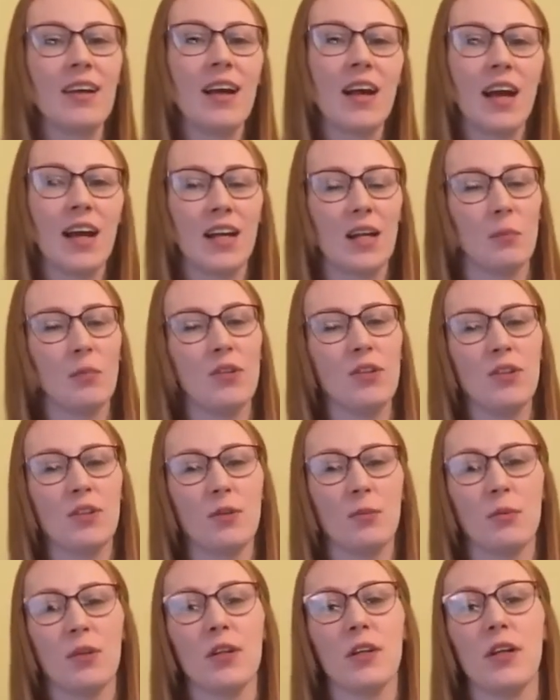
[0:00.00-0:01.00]
and I'm a youth
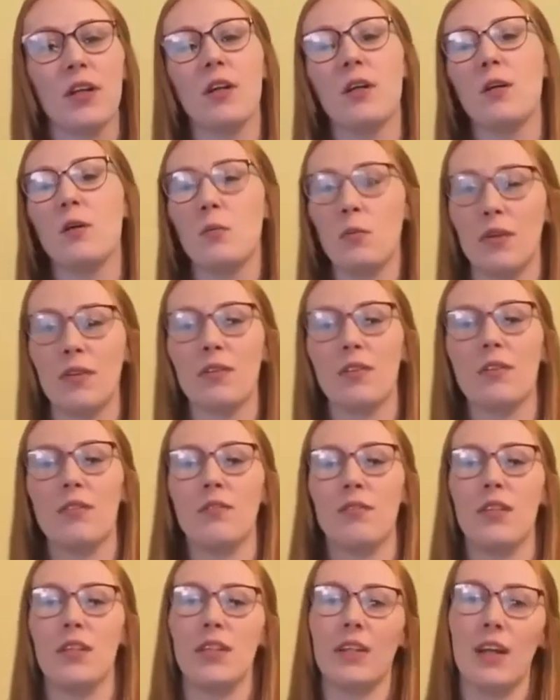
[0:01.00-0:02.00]
worker with
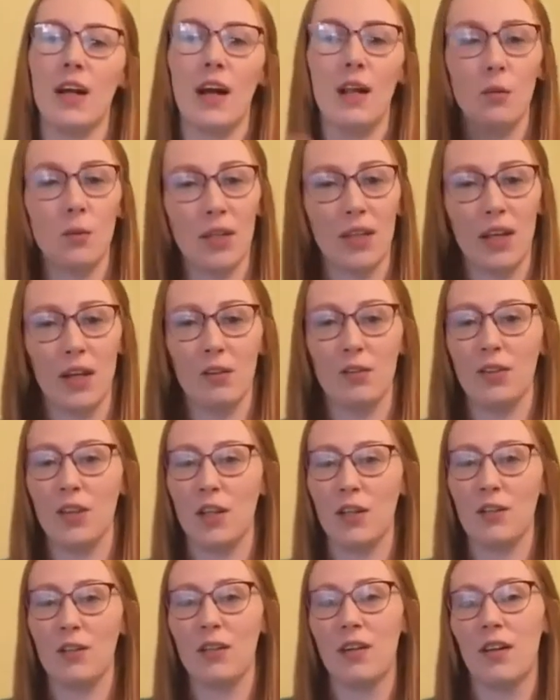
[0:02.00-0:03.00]
Dumfries and Galloway
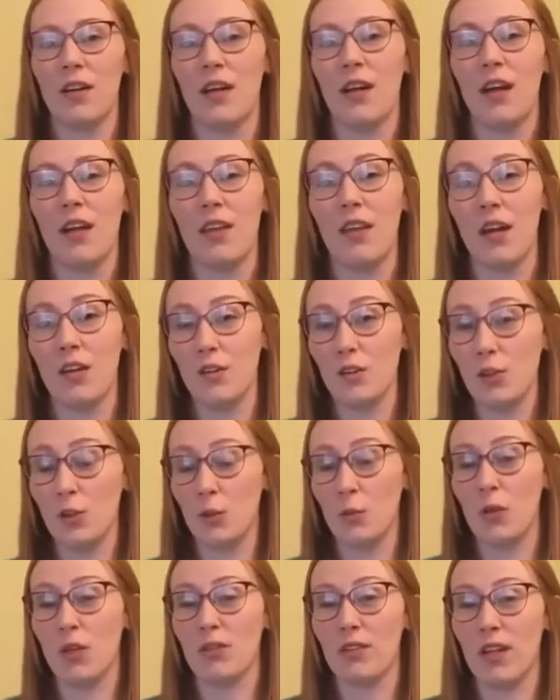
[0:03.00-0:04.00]
Council. Thank you so
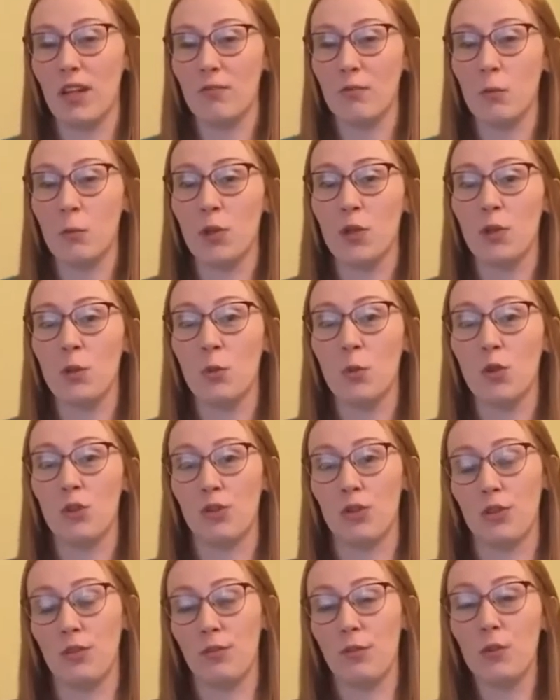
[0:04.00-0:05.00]
much to everyone that watched
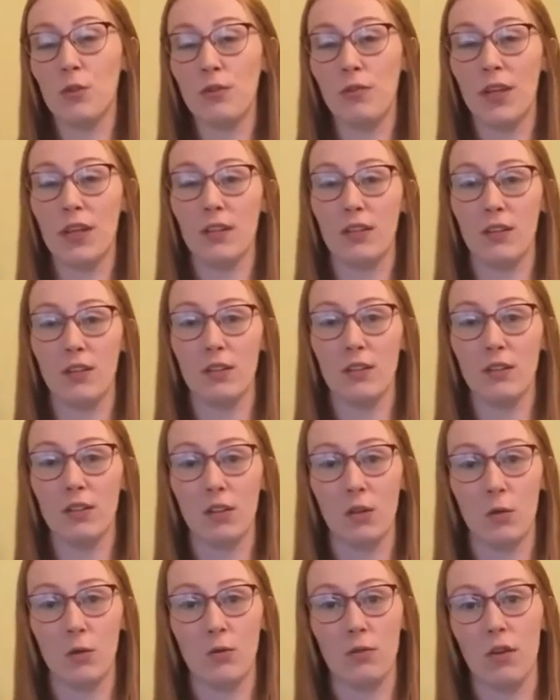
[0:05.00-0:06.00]
our both videos
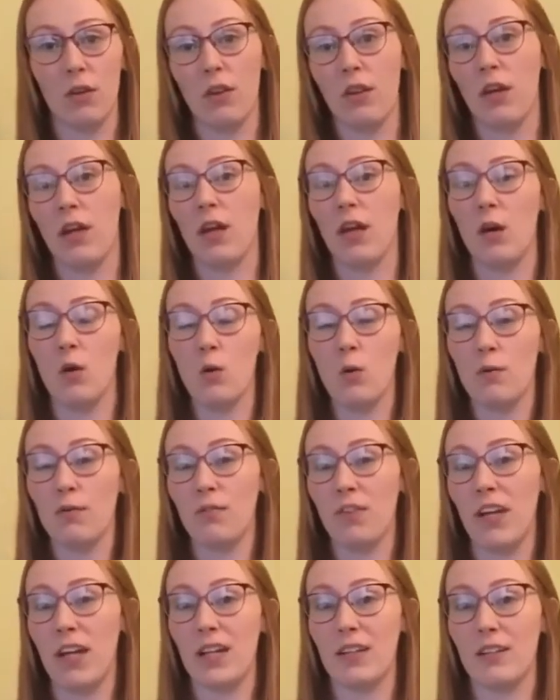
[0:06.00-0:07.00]
over the Home
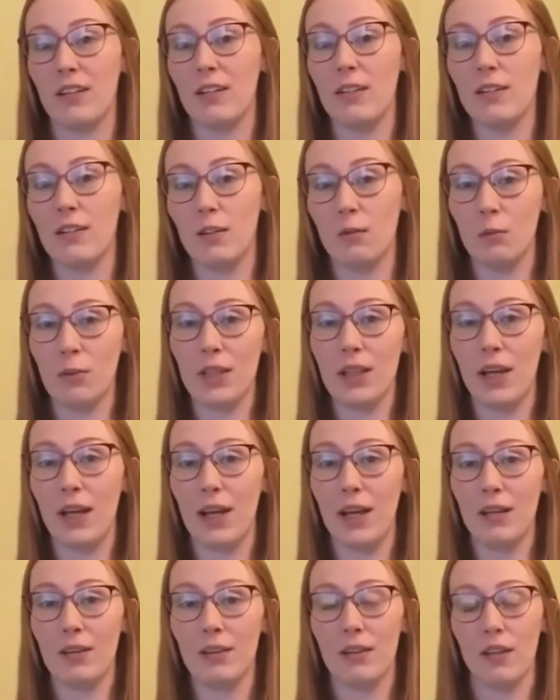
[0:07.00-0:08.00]
Fest Easter
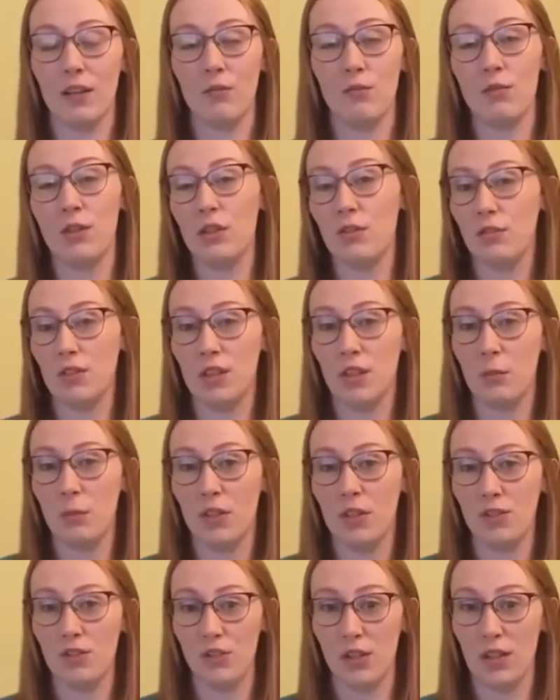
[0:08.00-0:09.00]
weekend. I really
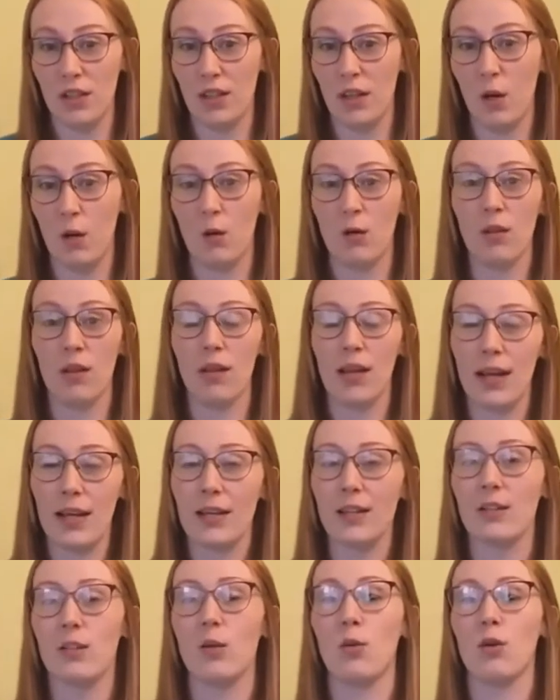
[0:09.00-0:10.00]
appreciate all the
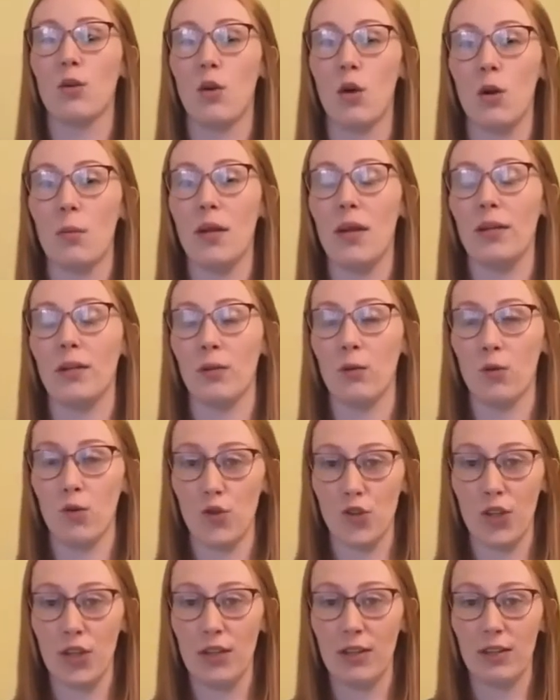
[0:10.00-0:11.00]
likes, all the comments, all the
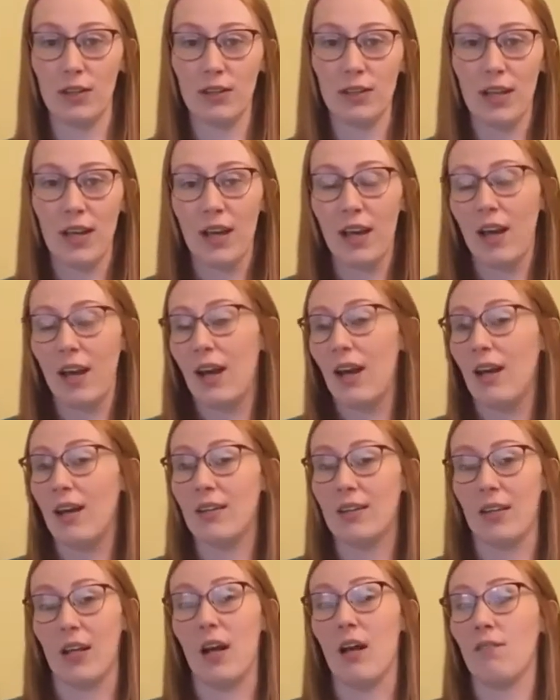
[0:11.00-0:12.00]
shares. It's
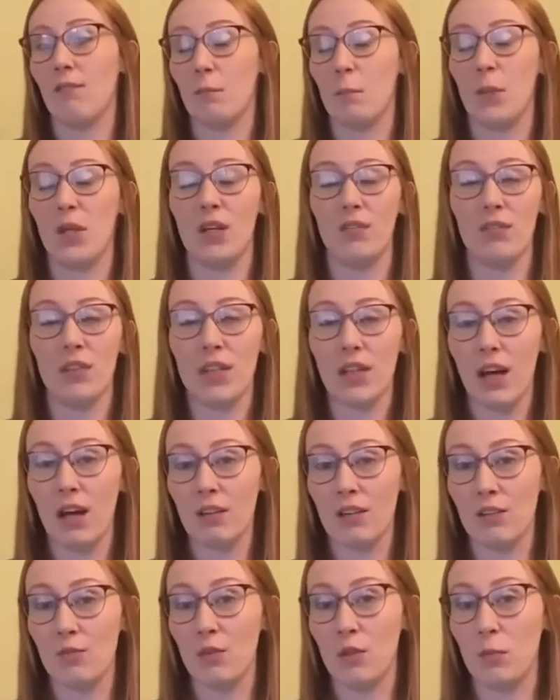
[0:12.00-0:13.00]
been a
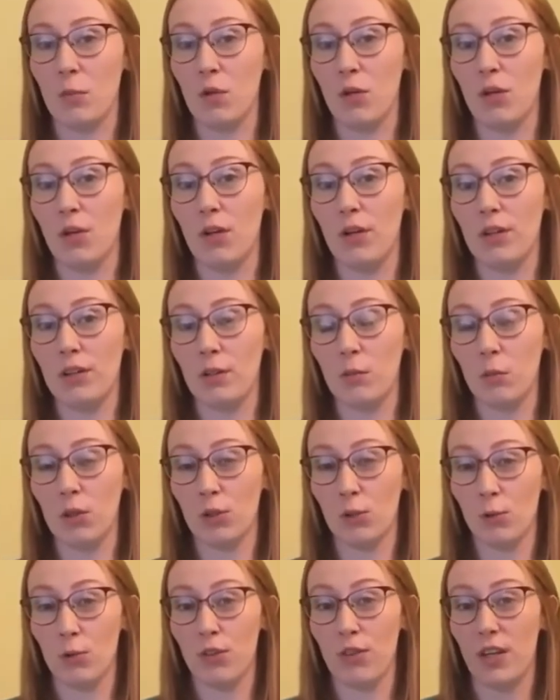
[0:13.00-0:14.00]
fantastic response and we're
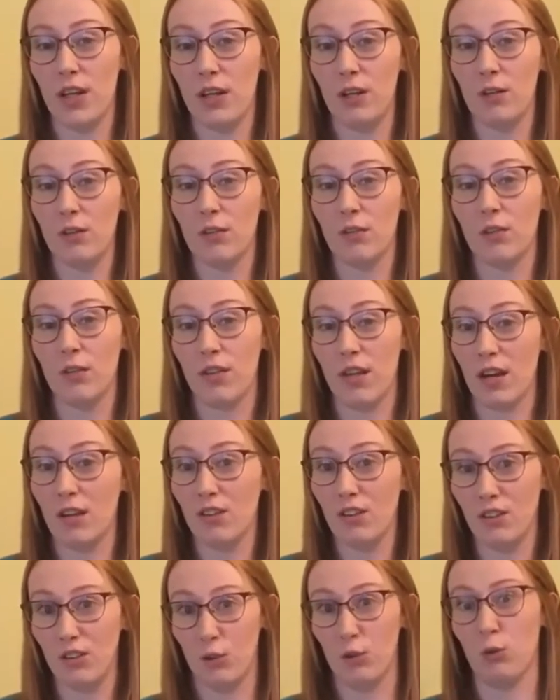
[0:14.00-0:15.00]
so thrilled, so thank you
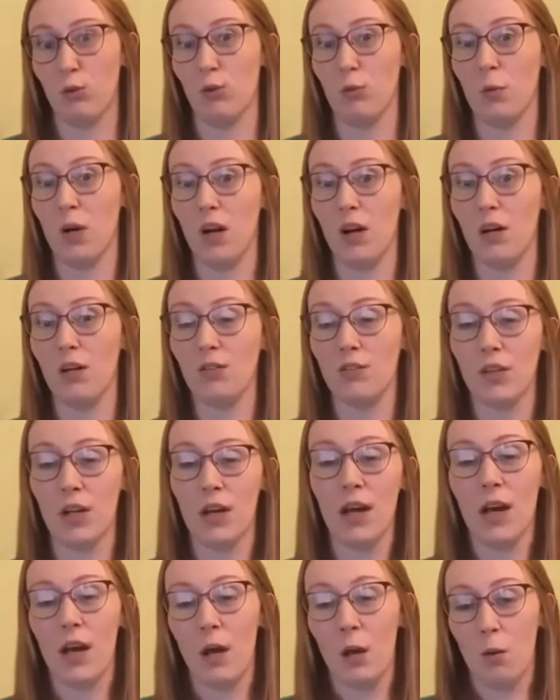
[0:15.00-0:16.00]
so much.
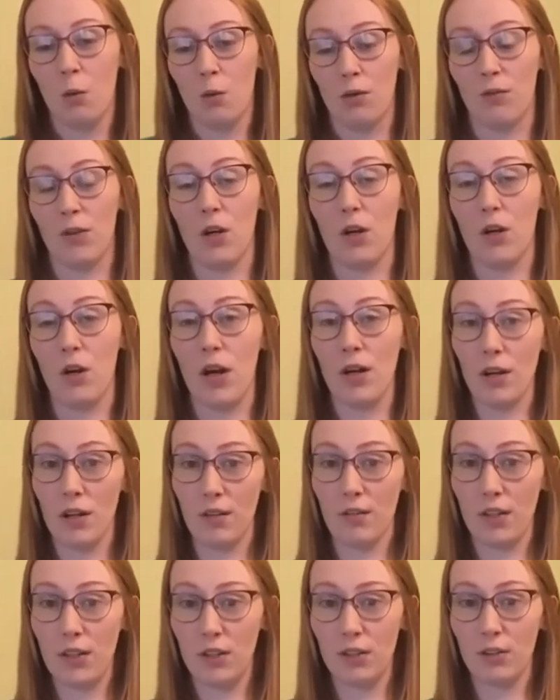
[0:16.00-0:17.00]
We've got another
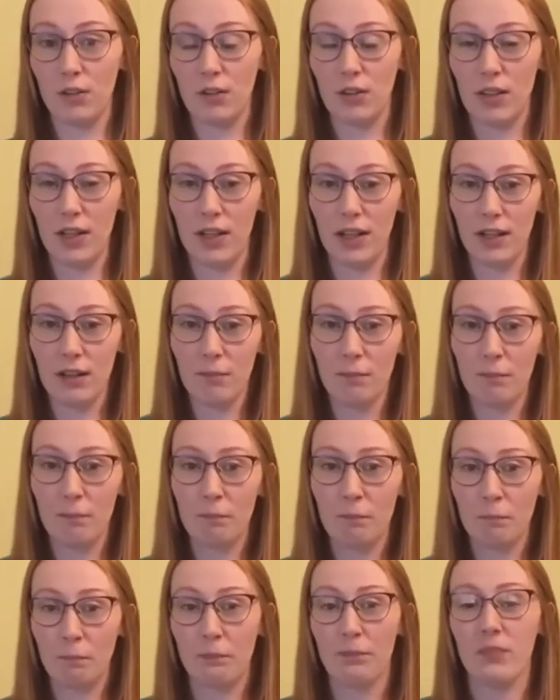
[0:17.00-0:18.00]
video today.
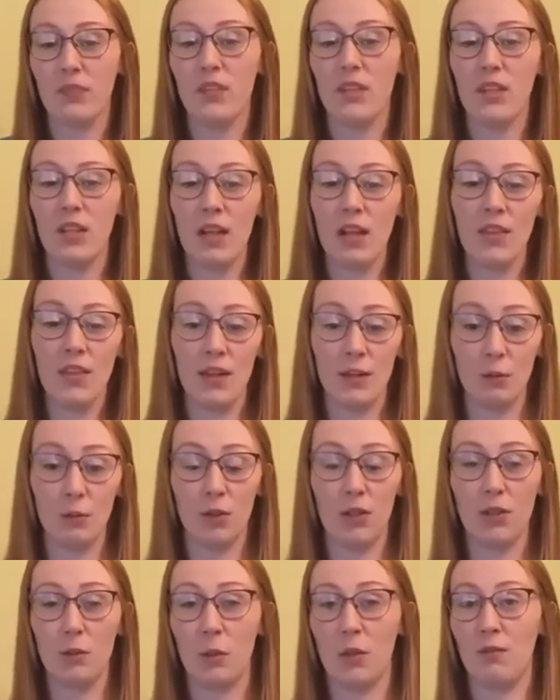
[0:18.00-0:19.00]
This one is
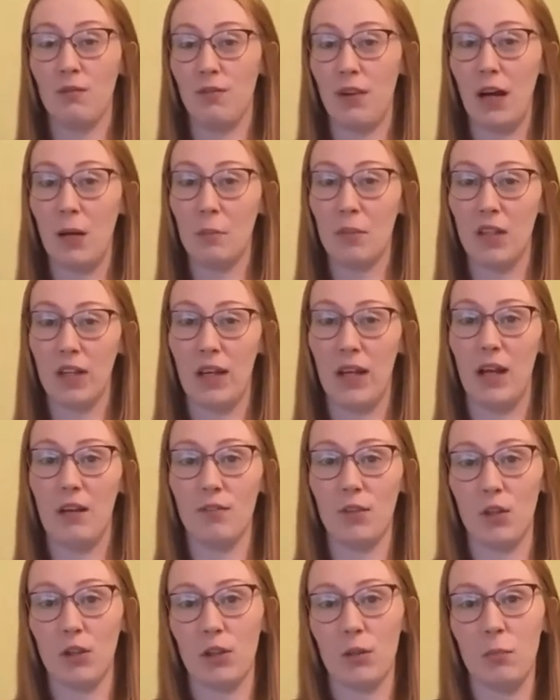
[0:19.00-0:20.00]
about family. I've
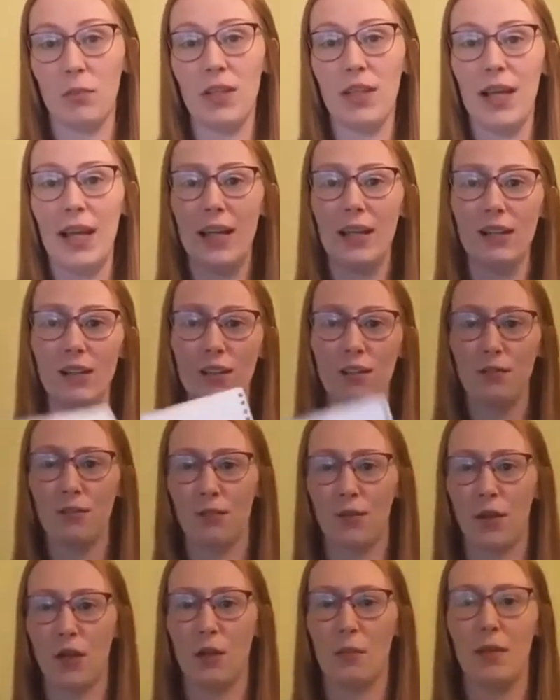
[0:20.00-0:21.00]
got some signs in
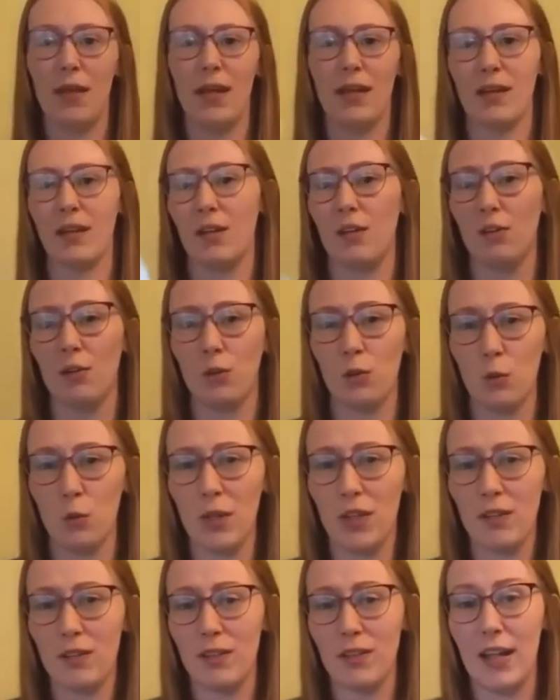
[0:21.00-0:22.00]
front of me because there's so many
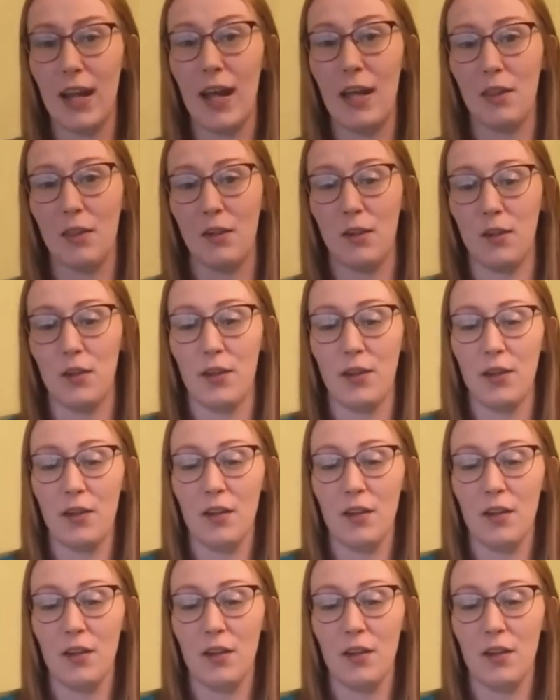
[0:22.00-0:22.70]
to get through.